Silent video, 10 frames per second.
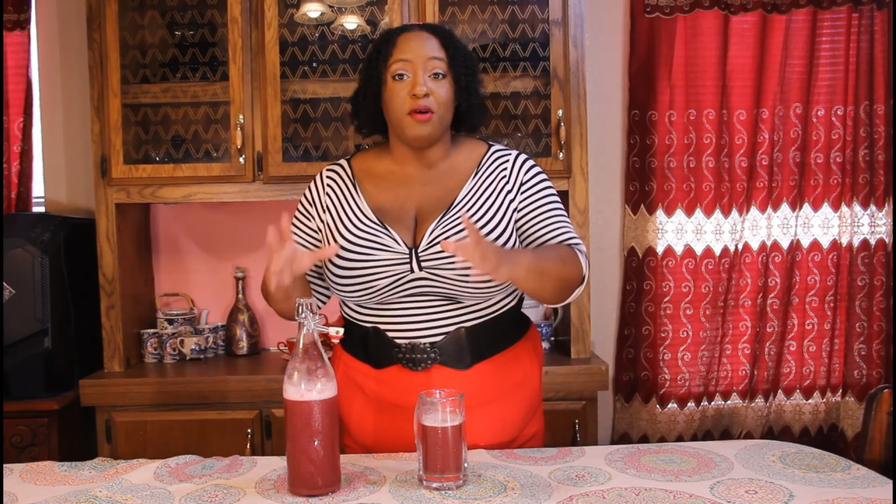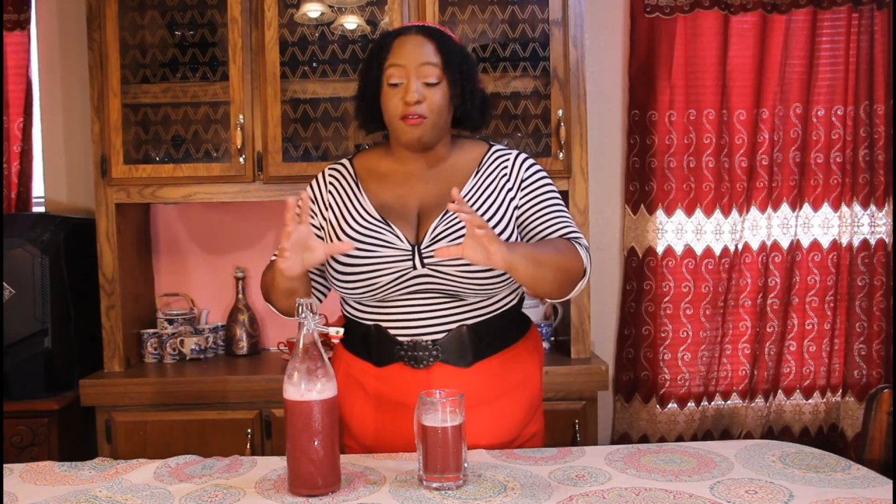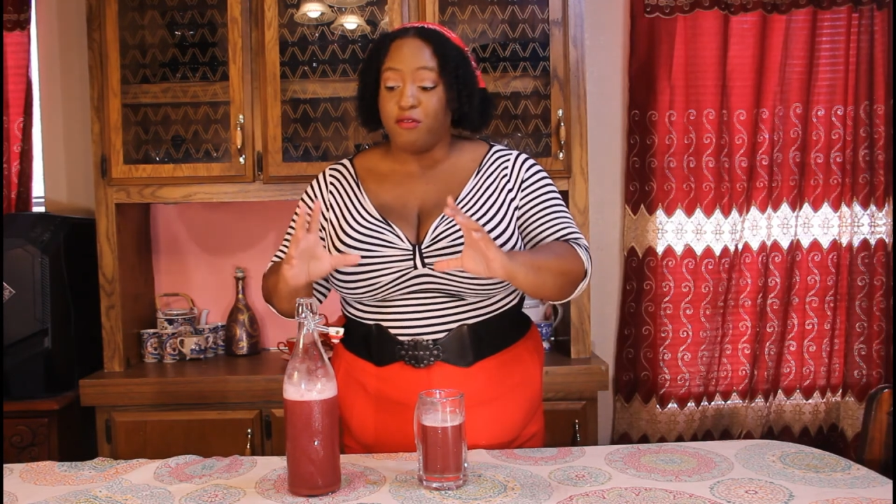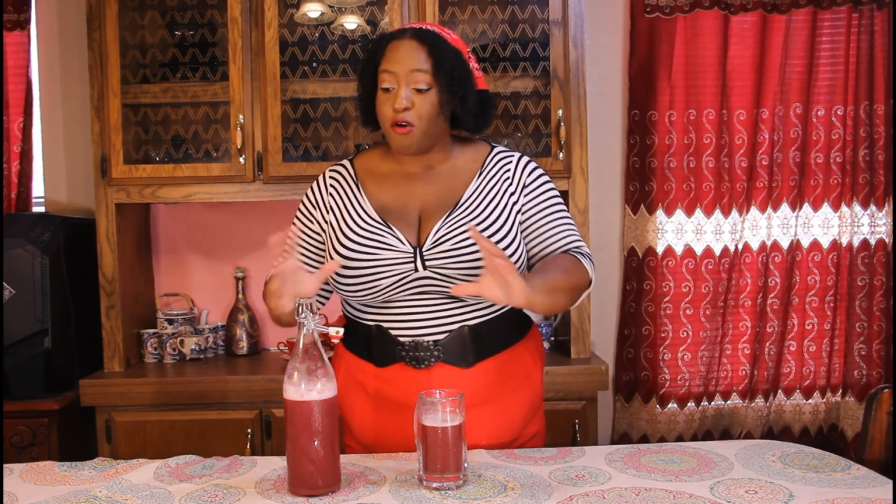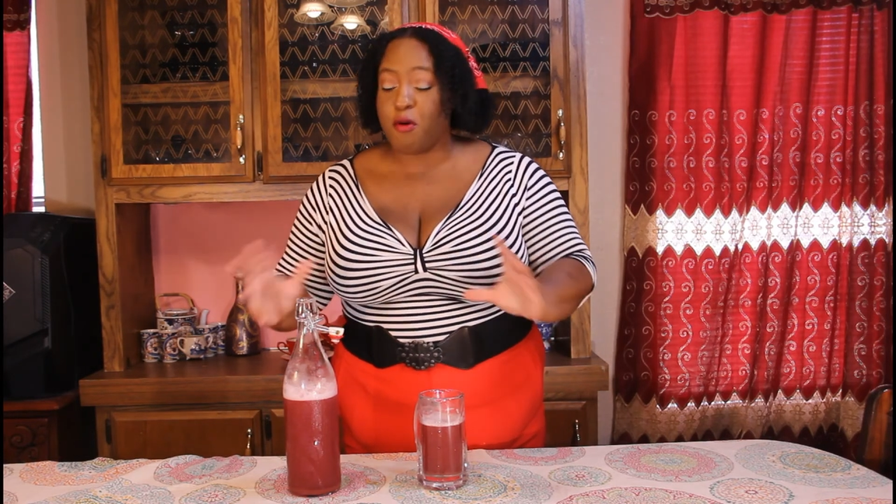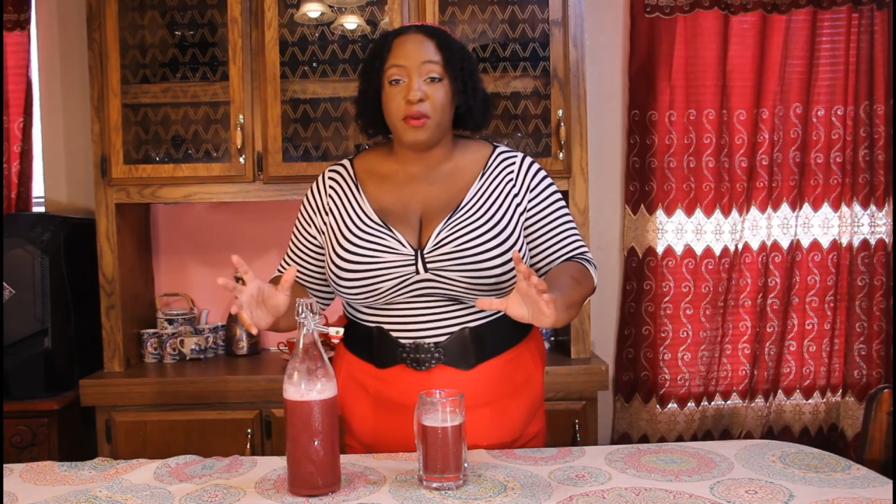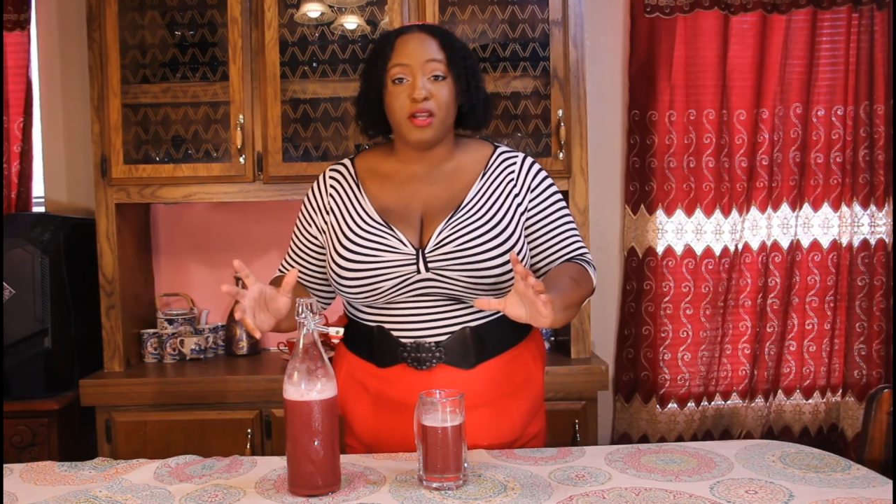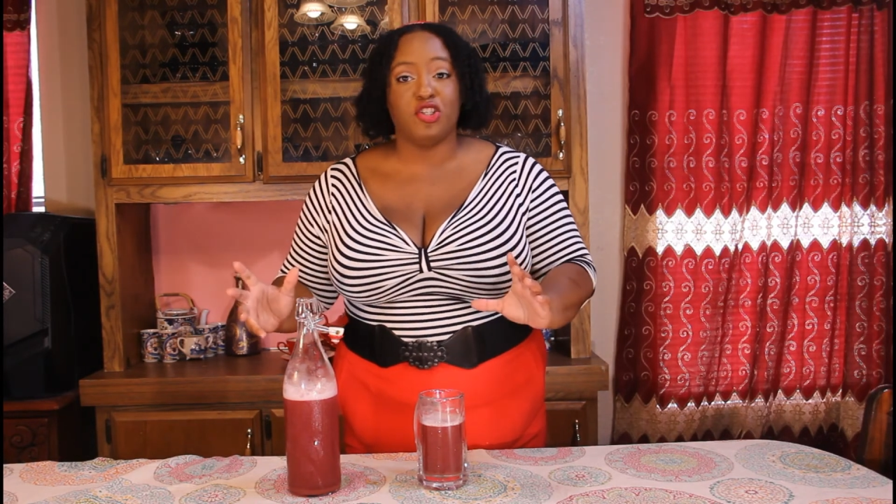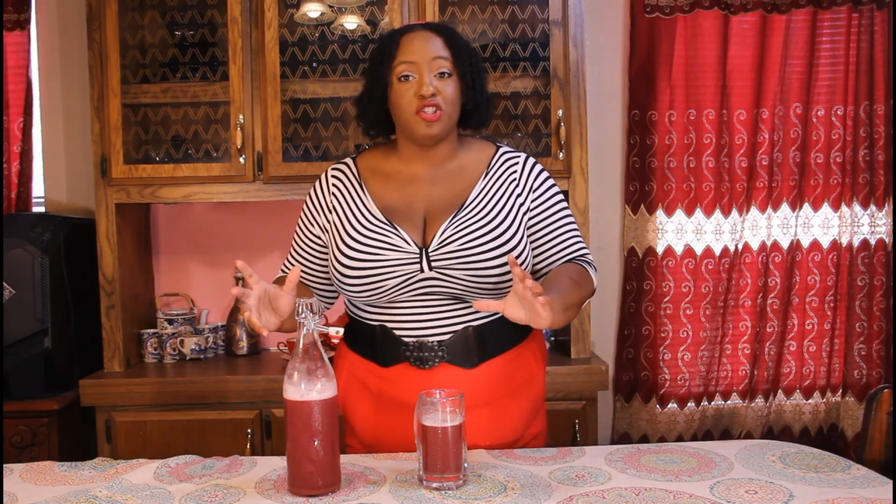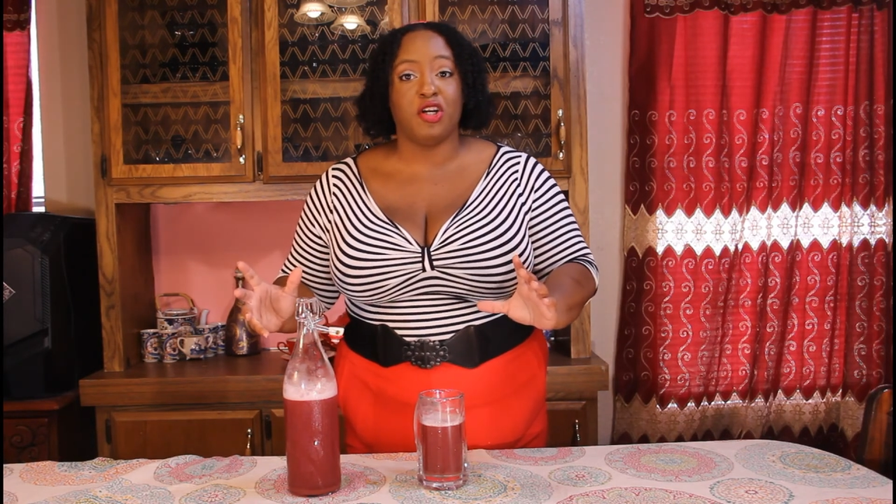of your
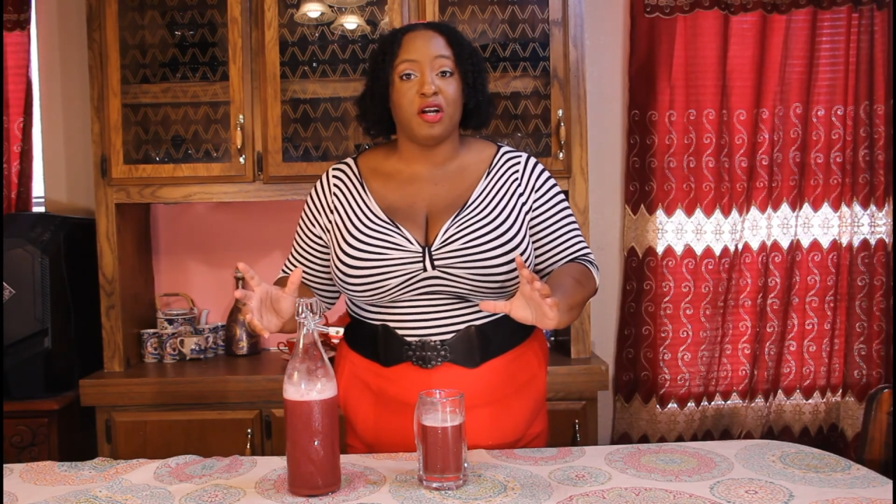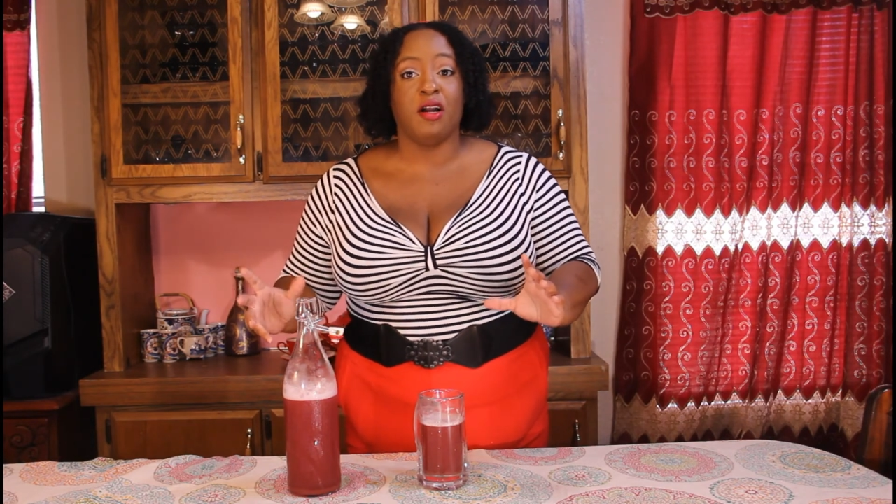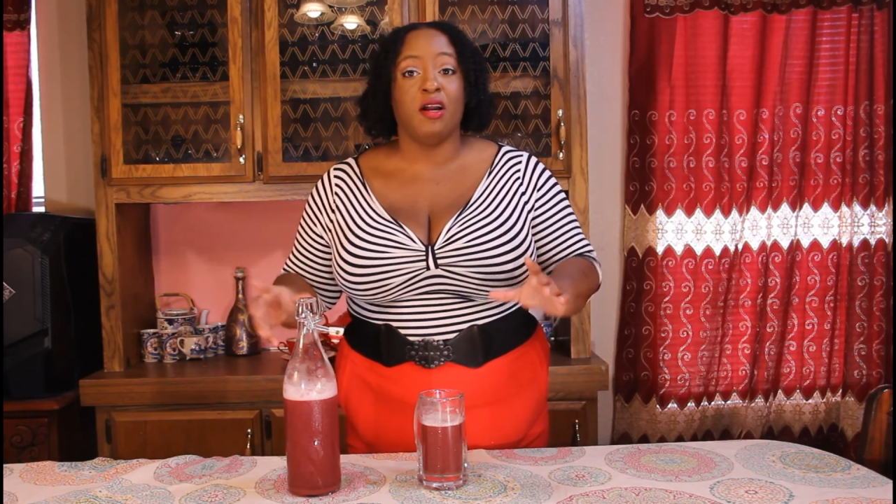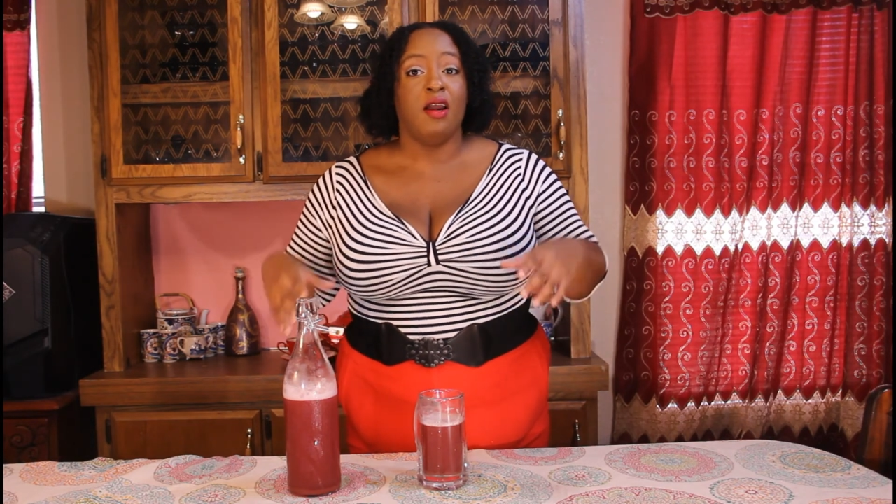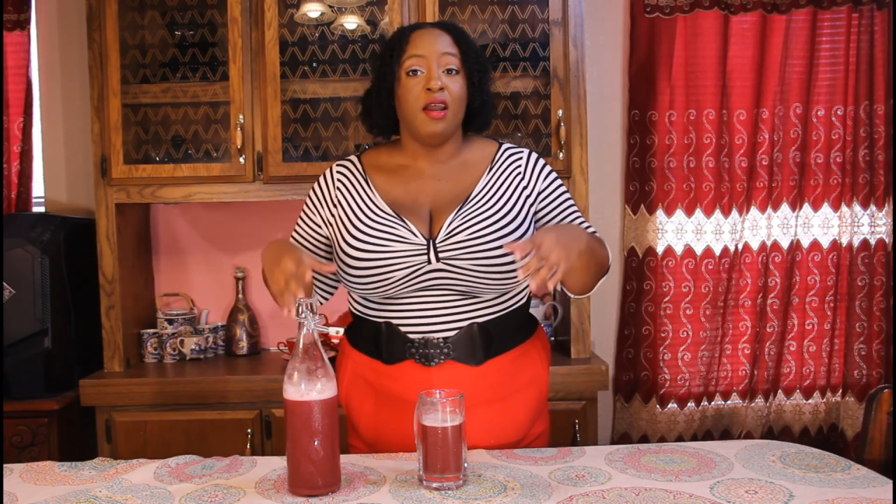mixture